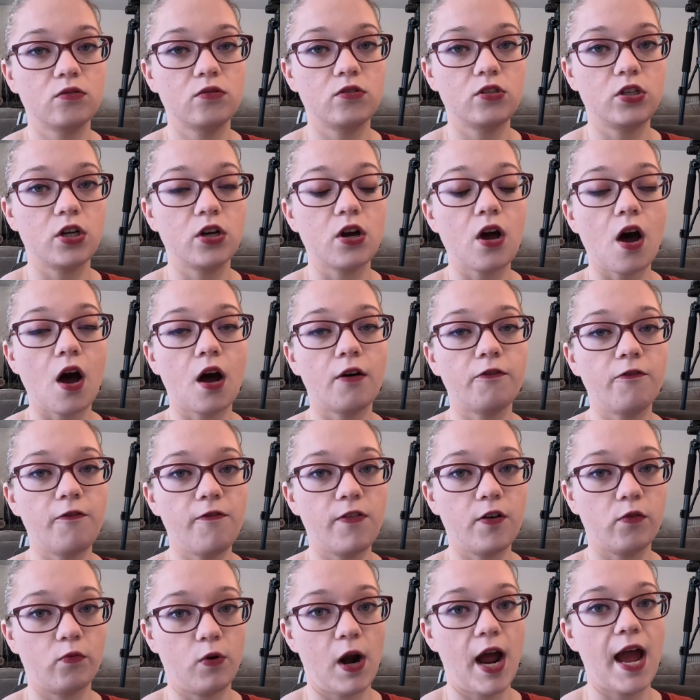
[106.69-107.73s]
took off
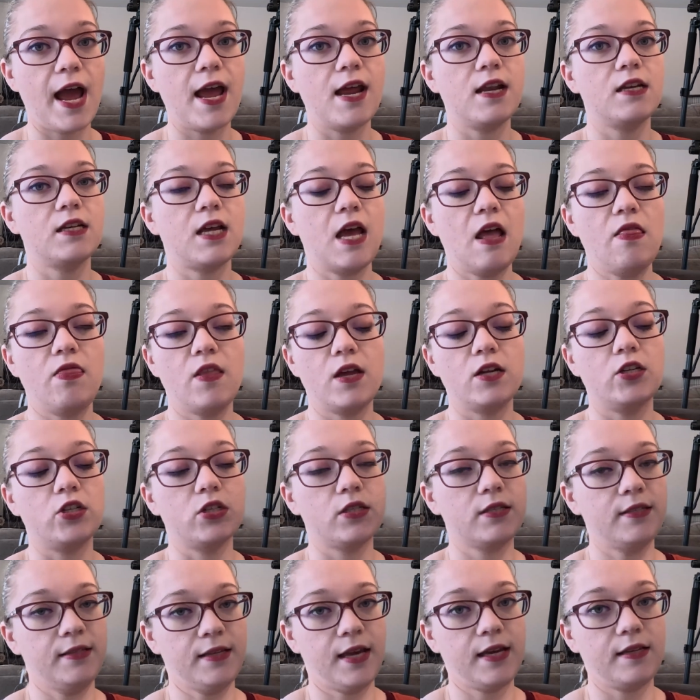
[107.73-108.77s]
the rind and then
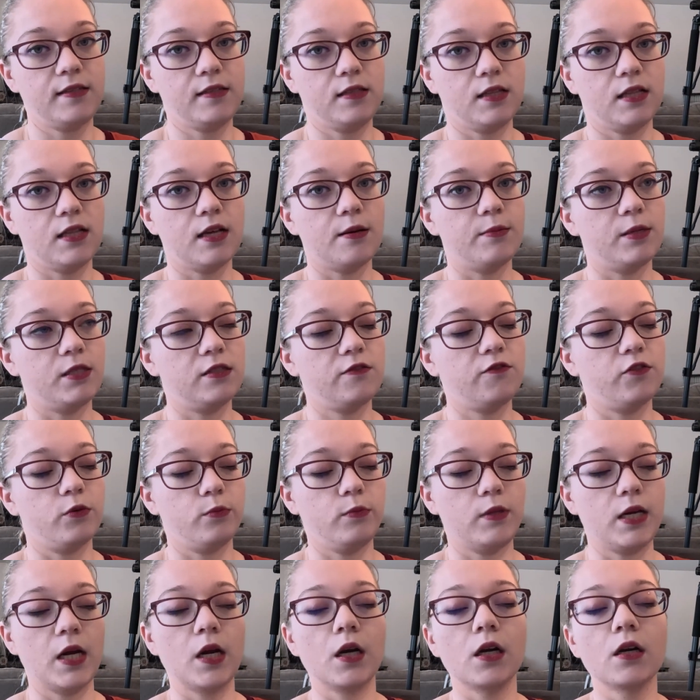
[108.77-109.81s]
just sliced the lemons from
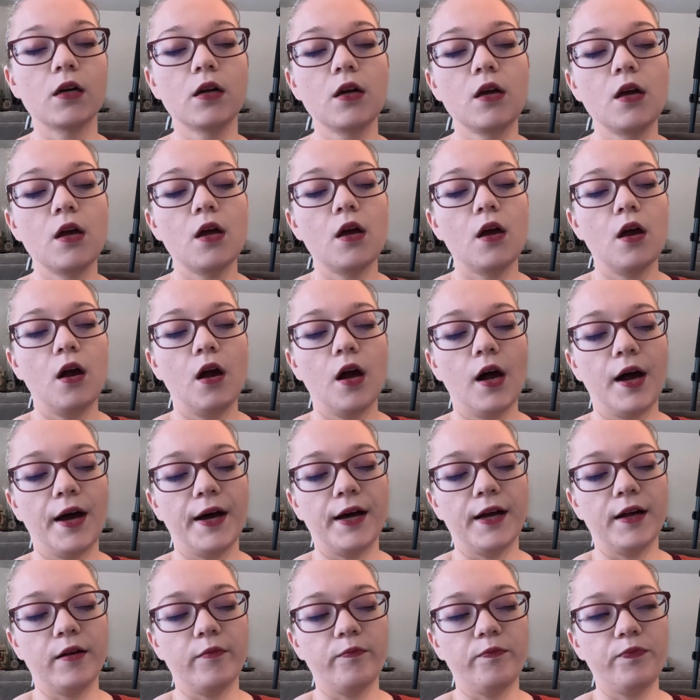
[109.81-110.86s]
there.
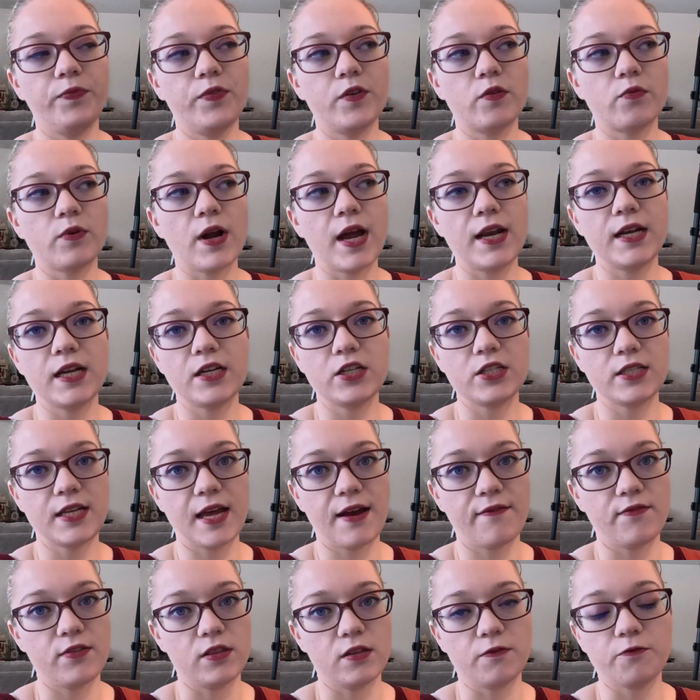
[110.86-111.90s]
The rind I just
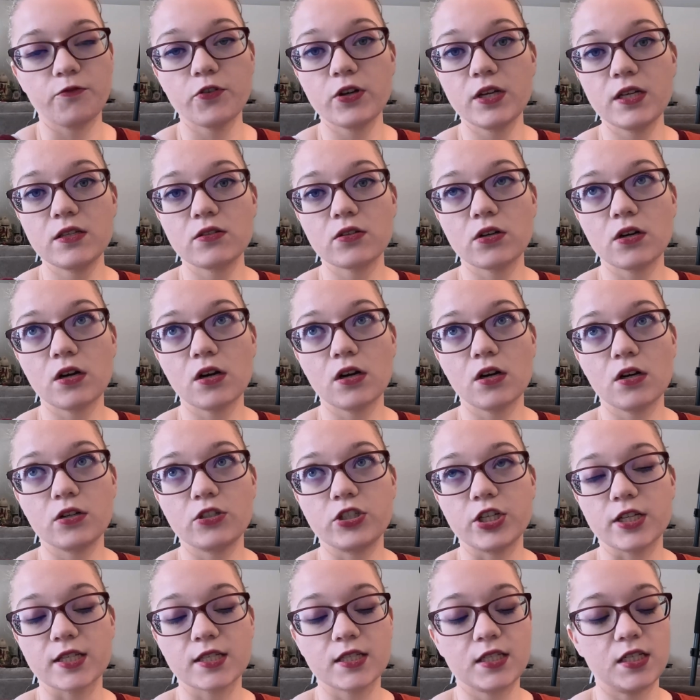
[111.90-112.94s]
have in the freezer
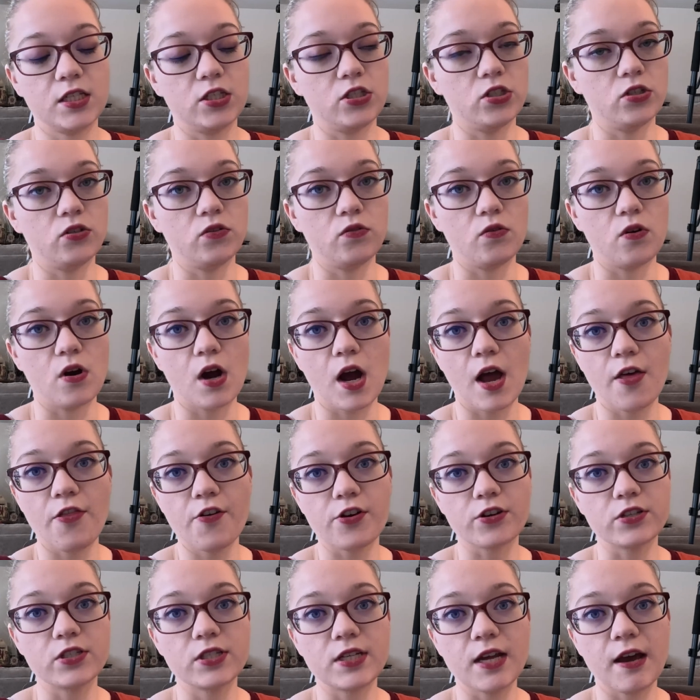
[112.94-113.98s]
just to do
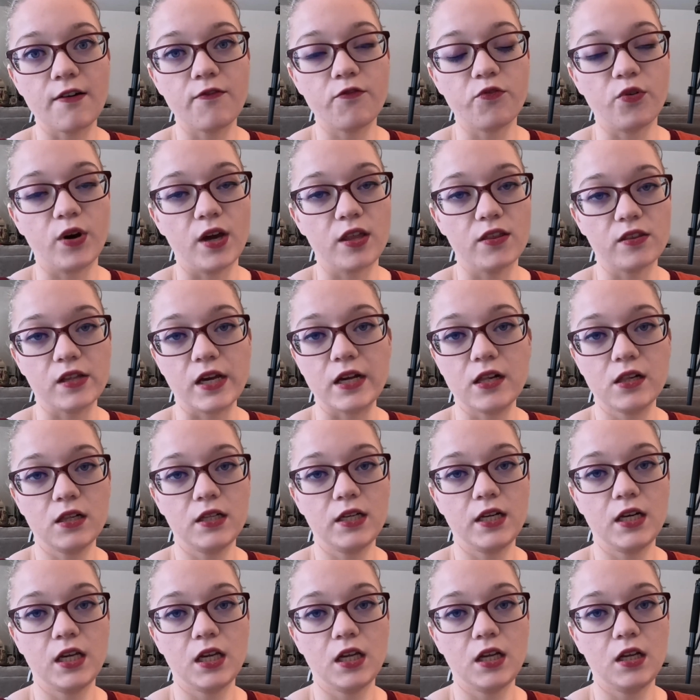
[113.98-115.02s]
other stuff with, like
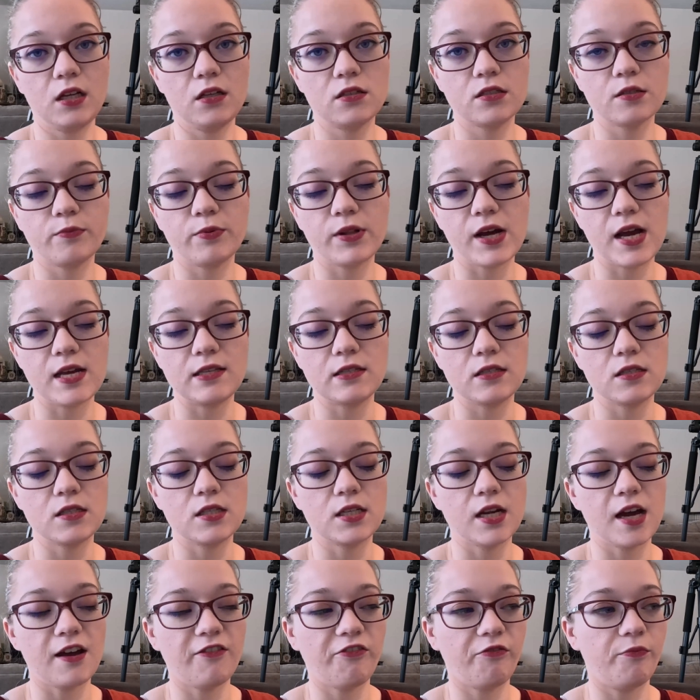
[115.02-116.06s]
cleaning supplies and
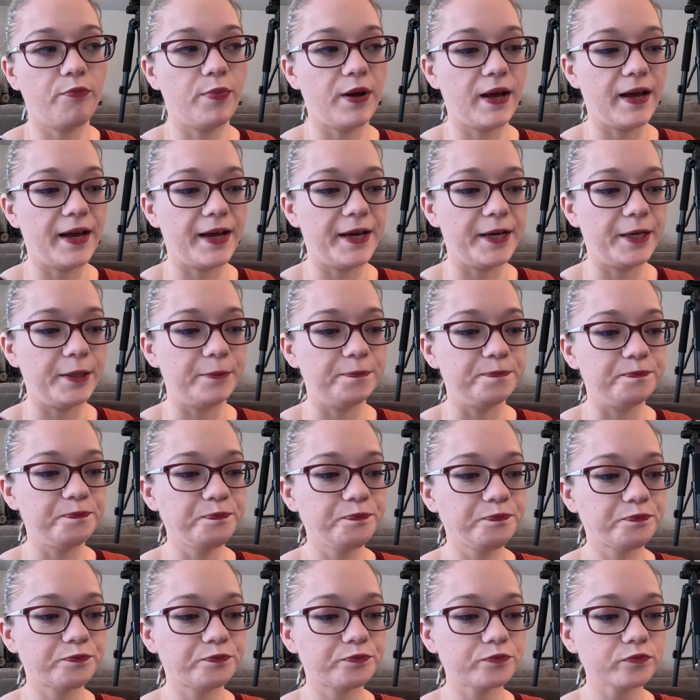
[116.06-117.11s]
stuff, but,
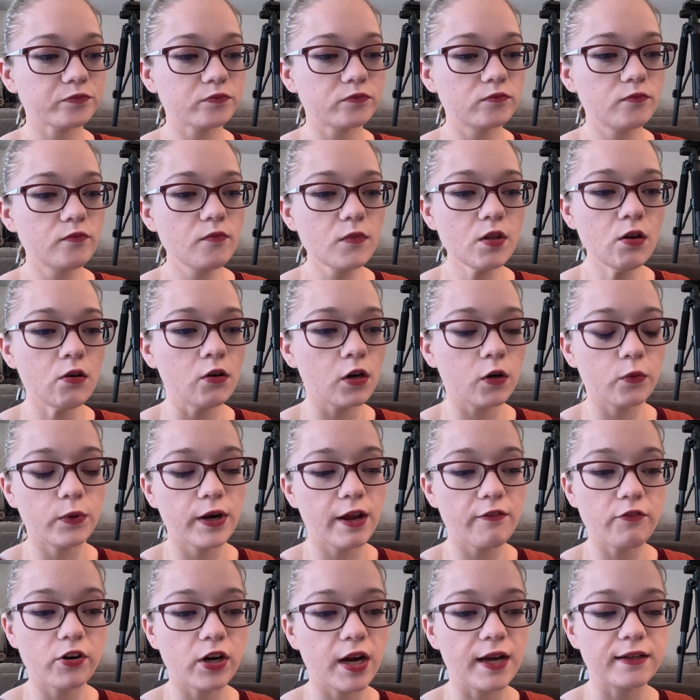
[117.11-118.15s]
or
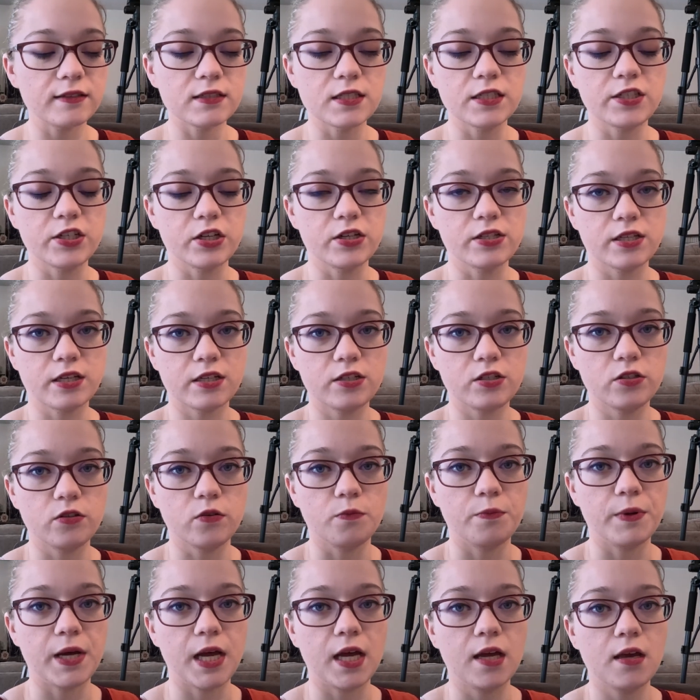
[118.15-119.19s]
whatever else it turns into.
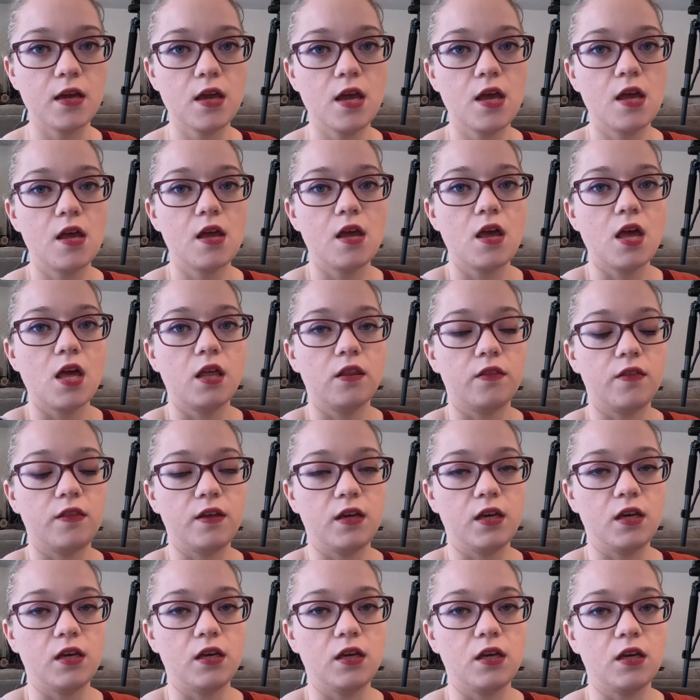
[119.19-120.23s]
But
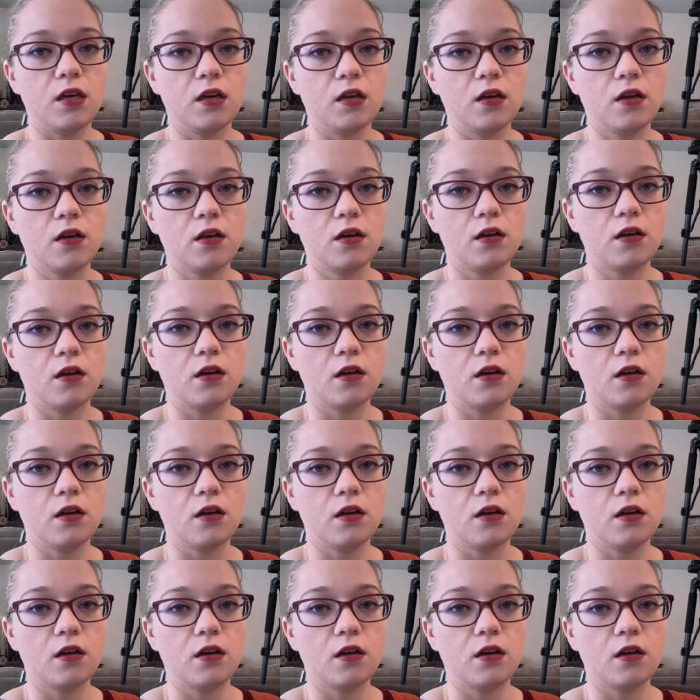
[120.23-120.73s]
the,